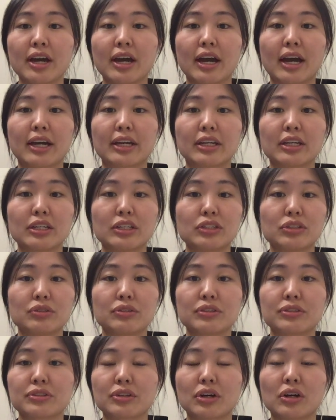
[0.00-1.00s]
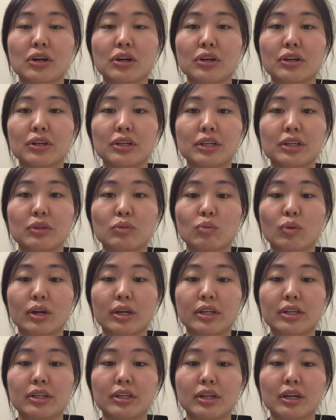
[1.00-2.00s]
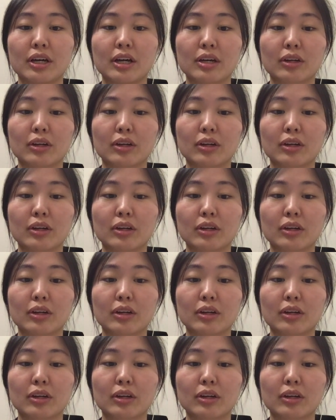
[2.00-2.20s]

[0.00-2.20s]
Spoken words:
I can do this all in one